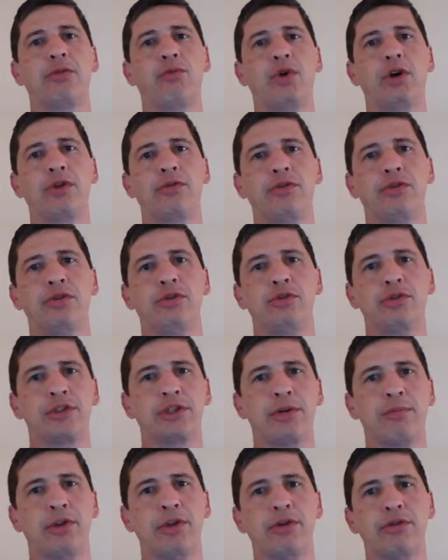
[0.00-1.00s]
what do
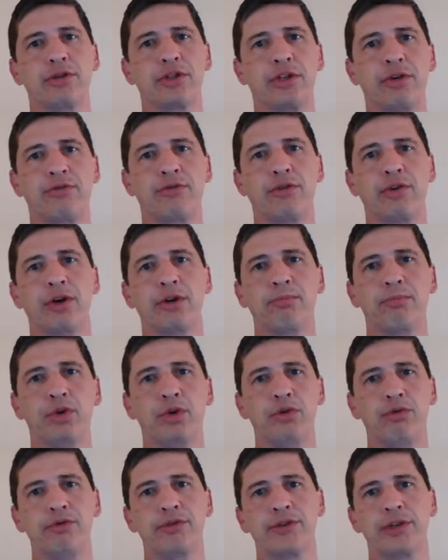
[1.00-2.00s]
some of those different
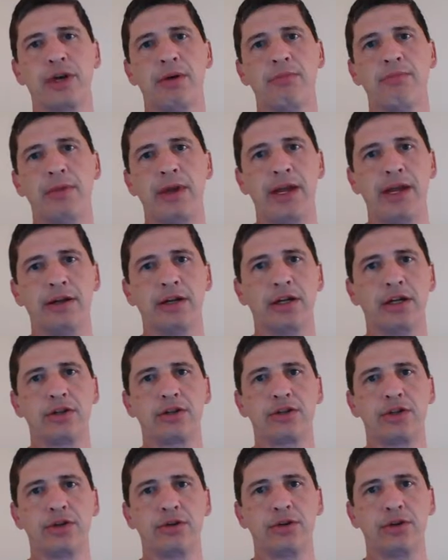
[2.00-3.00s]
moves mean
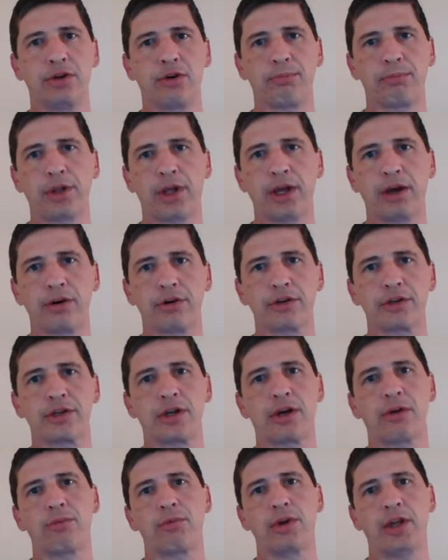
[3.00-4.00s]
to your players
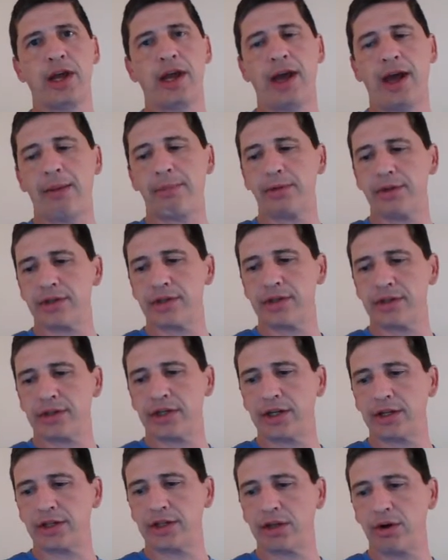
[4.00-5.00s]
when that happens and
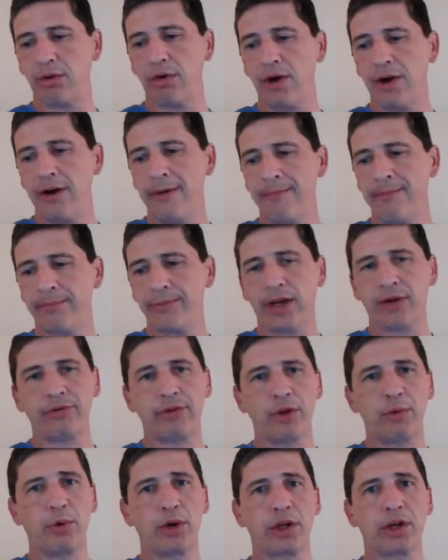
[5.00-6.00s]
such. So
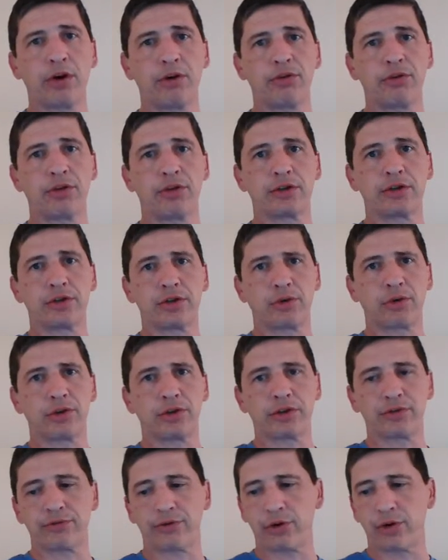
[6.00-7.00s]
definitely want to go through the
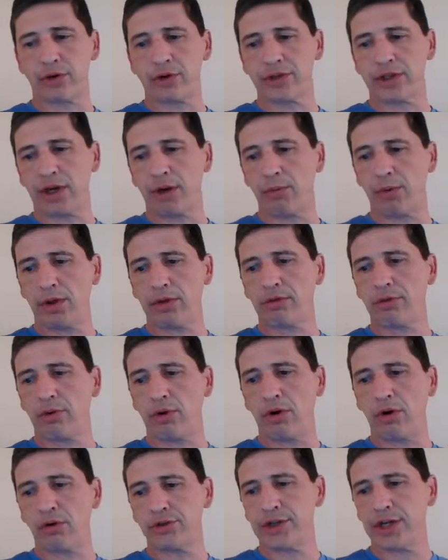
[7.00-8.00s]
tutorials first. I went
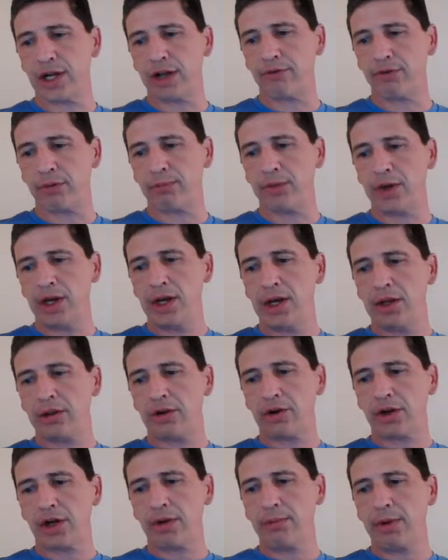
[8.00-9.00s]
through all 10 of them.
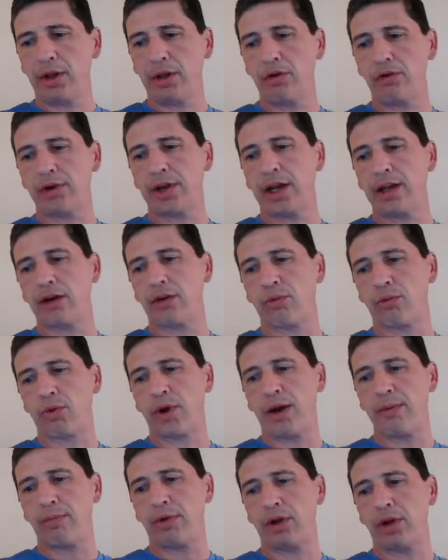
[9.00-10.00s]
They're going to be located
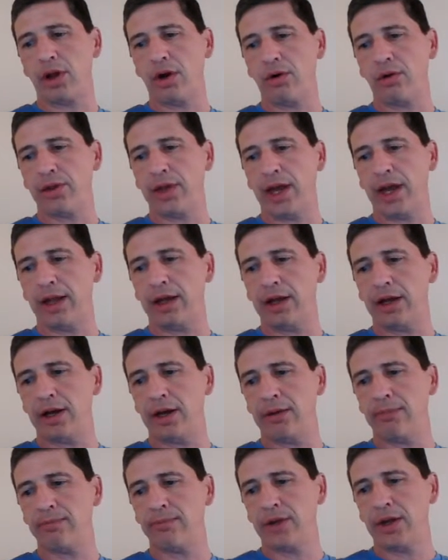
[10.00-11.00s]
right below
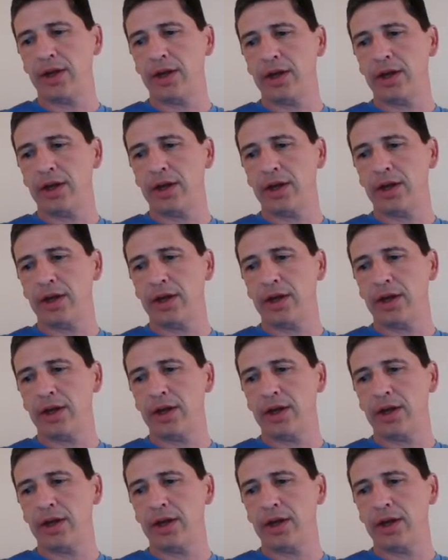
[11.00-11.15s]
that